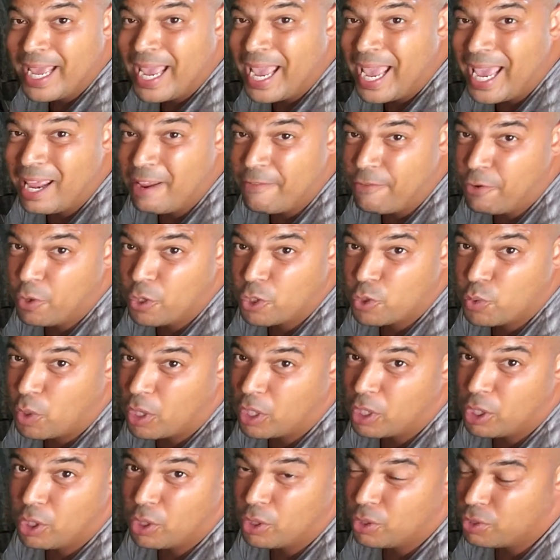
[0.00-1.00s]
And if you just want
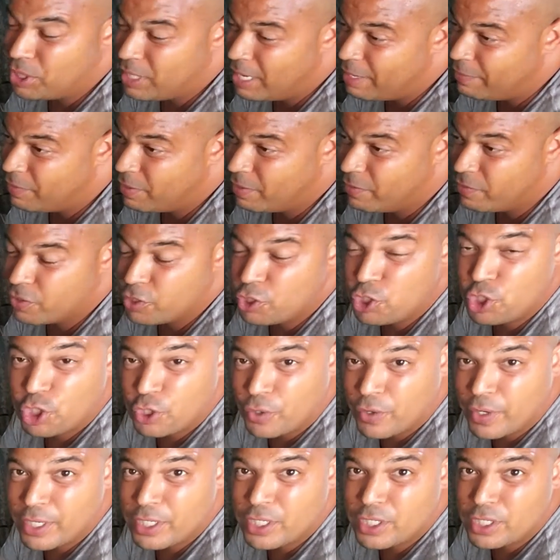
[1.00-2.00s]
a little safety of
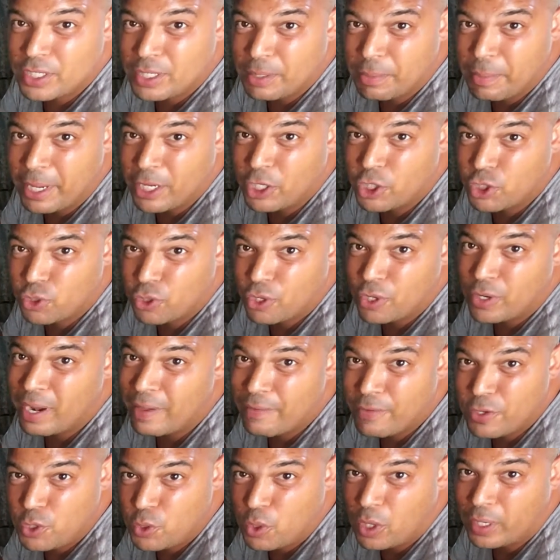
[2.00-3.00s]
insurance to make sure you don't
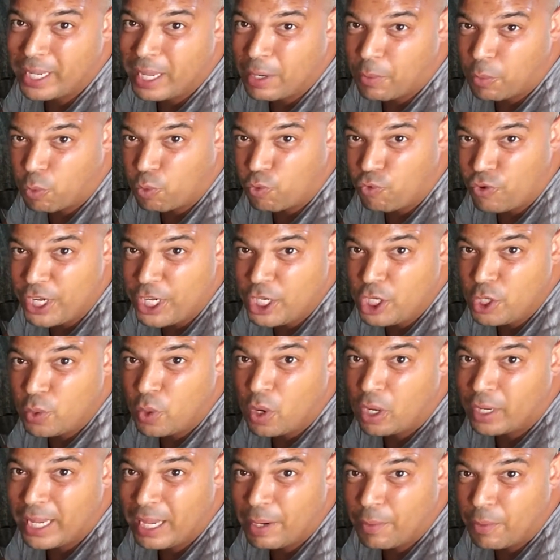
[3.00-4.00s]
have to do all that, redo
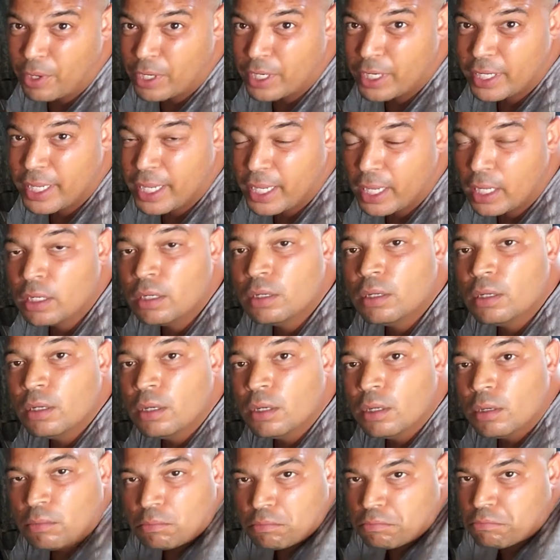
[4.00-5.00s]
all that work again,
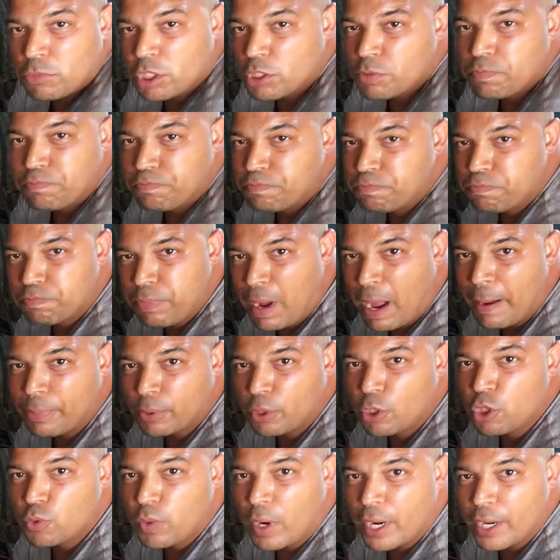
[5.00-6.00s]
just pop it
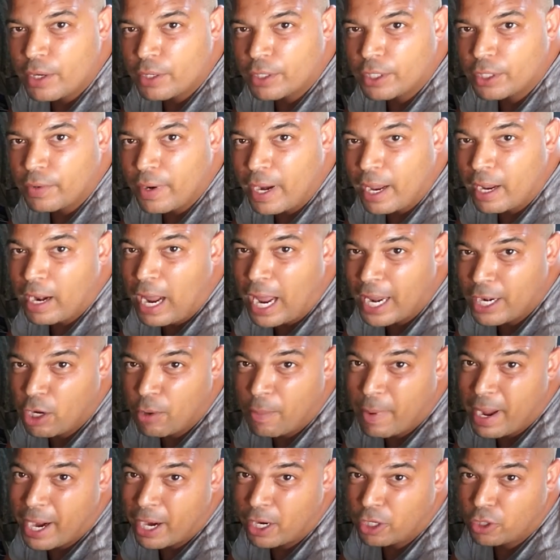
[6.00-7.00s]
loose while you're on the ground. I know
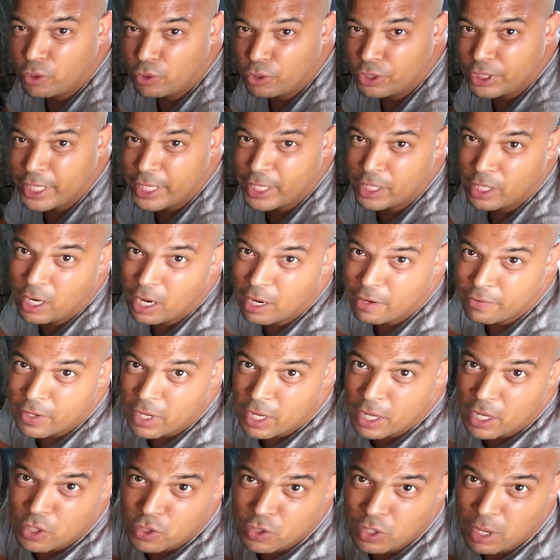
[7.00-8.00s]
my air tools will take it off,
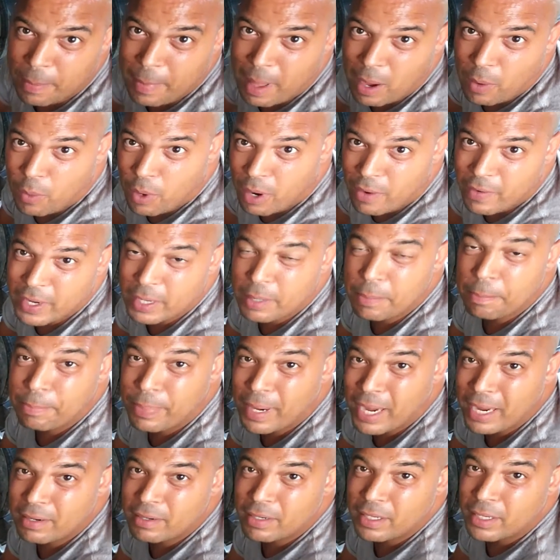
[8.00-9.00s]
so I'm not worried,
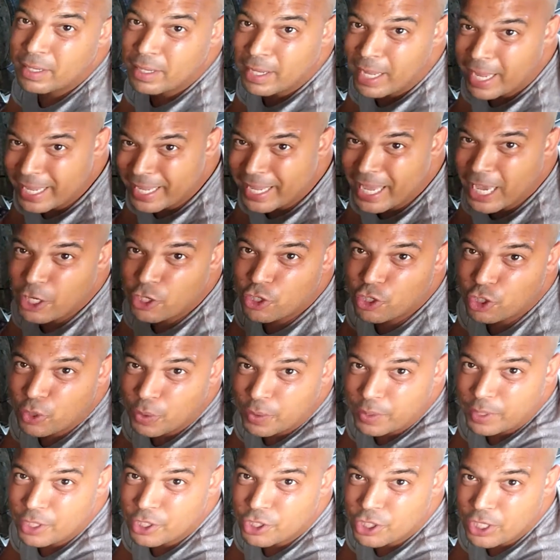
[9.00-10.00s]
but in case you're
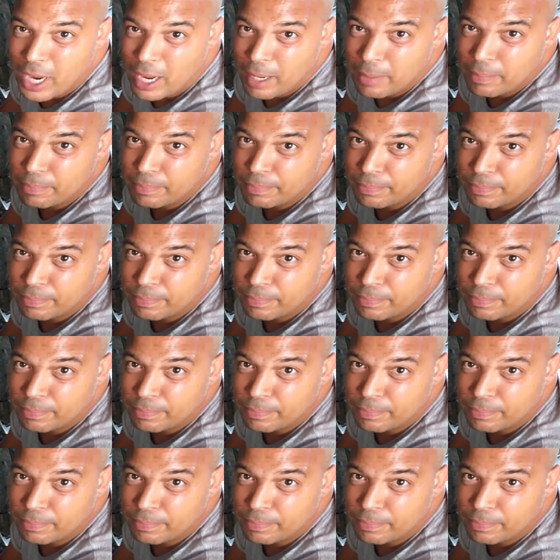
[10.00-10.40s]
doing this job.